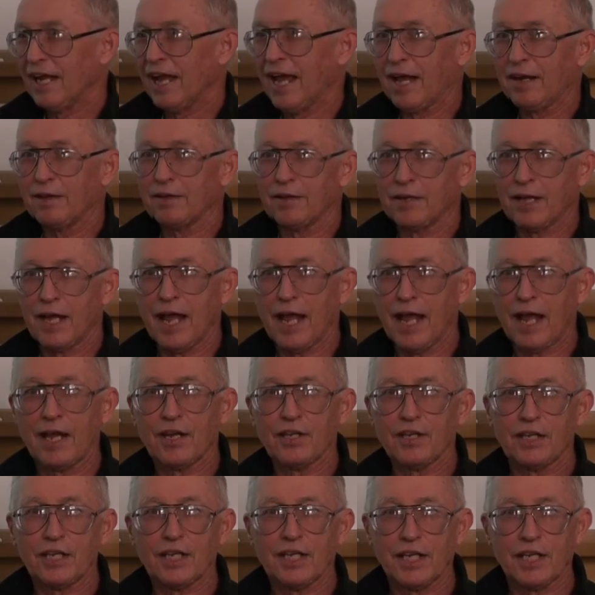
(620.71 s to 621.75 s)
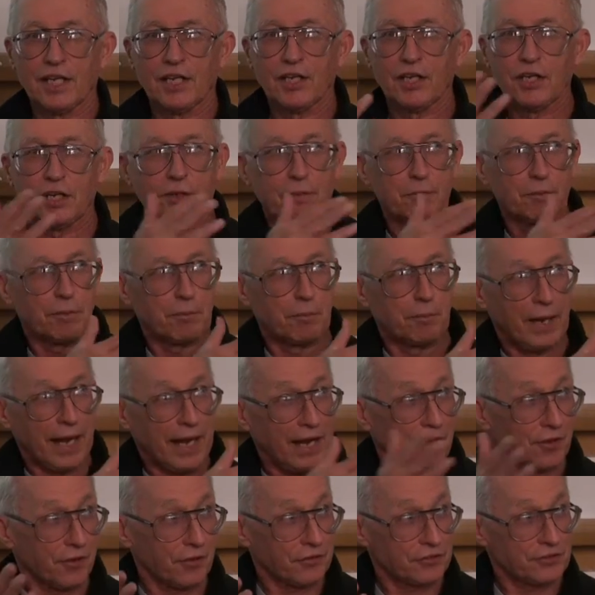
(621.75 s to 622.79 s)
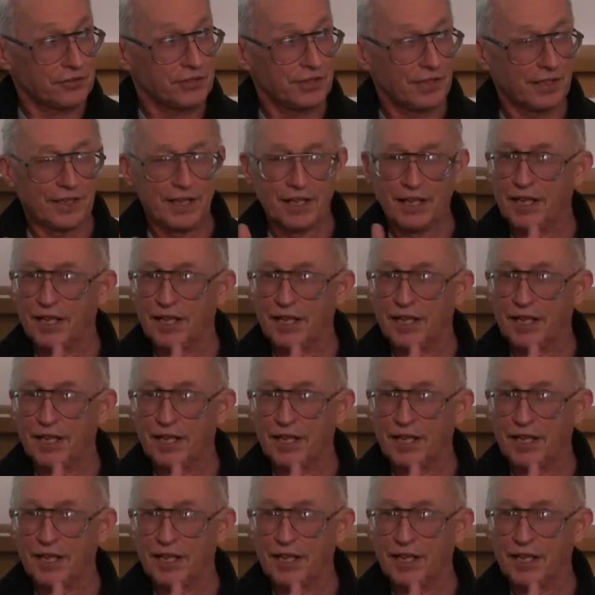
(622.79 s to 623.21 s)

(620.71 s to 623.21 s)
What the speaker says: And in males,